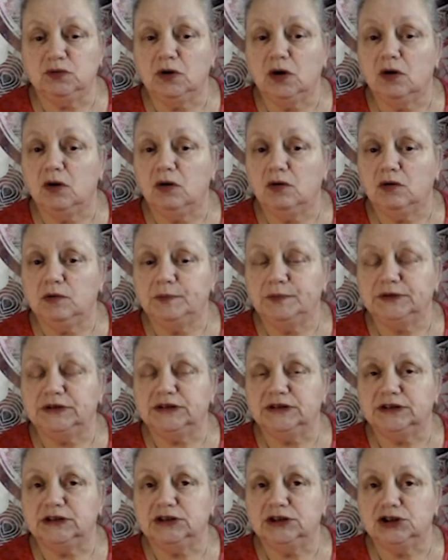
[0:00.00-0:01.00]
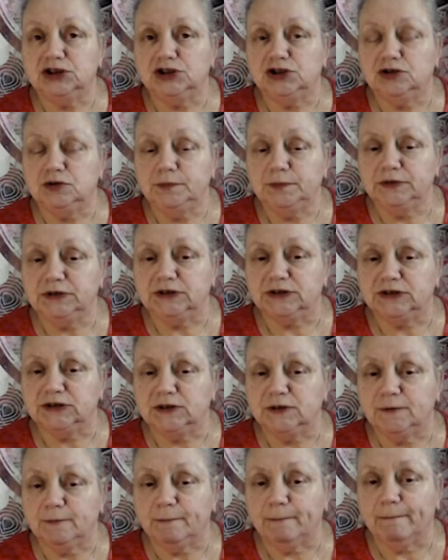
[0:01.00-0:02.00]
opposite Jupiter.
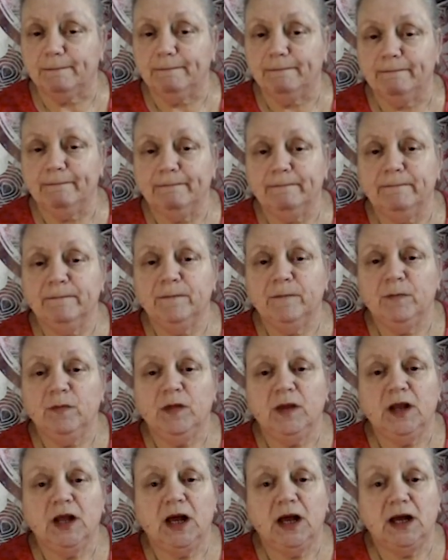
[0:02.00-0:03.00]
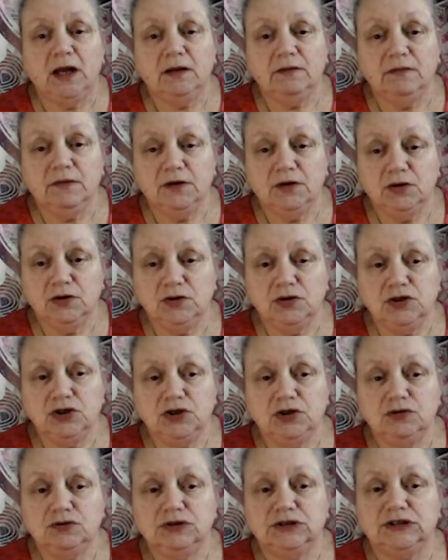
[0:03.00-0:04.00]
And the good
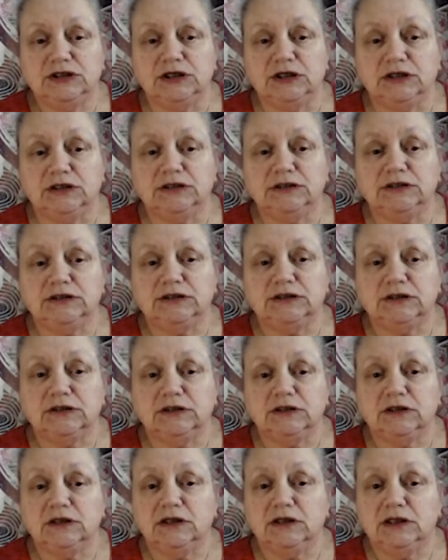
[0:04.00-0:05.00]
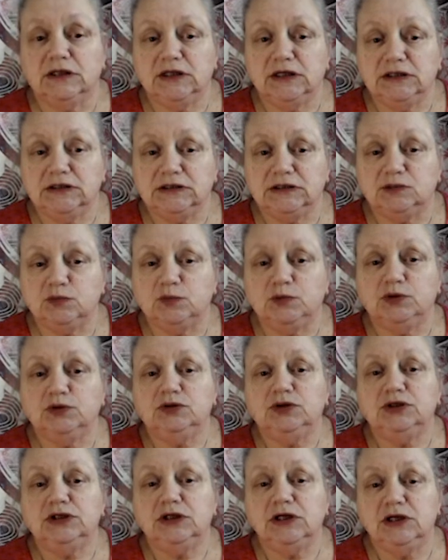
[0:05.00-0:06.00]
news is this will
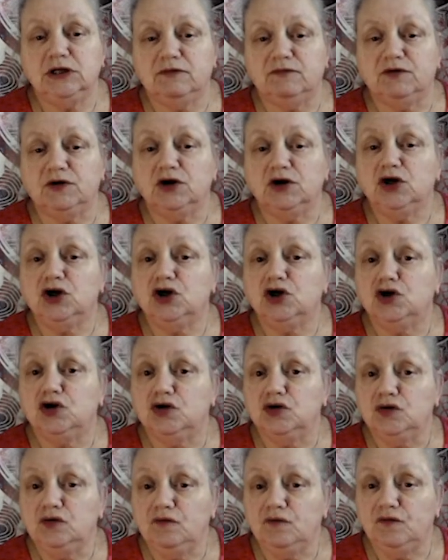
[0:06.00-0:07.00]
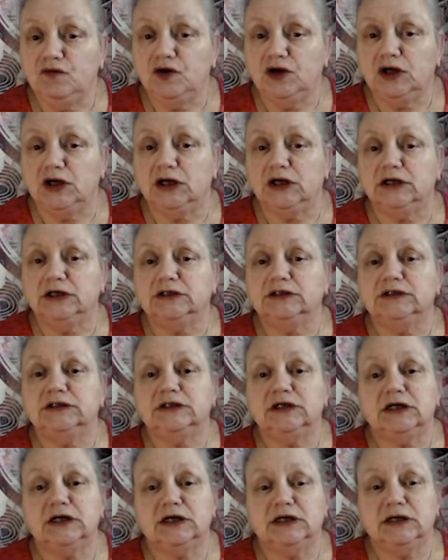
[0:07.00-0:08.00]
deliver good feelings
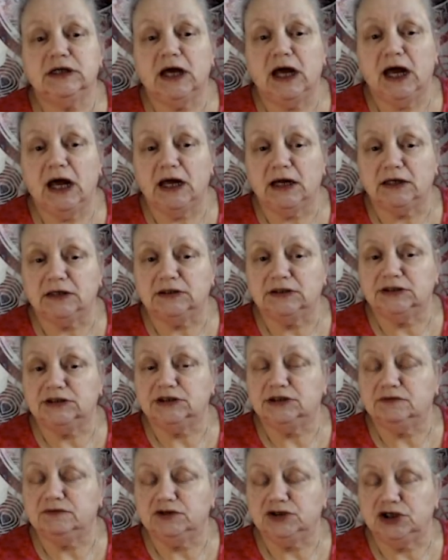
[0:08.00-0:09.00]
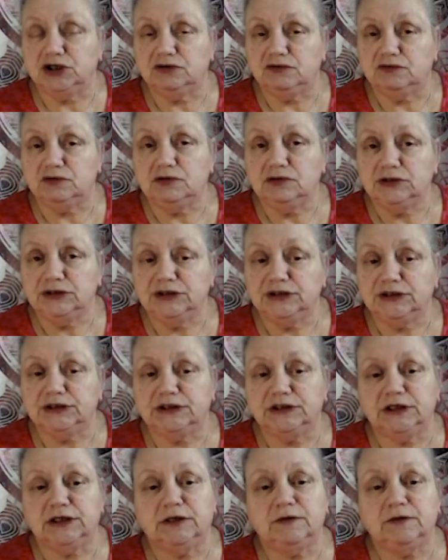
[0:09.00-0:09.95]
and acts of generosity.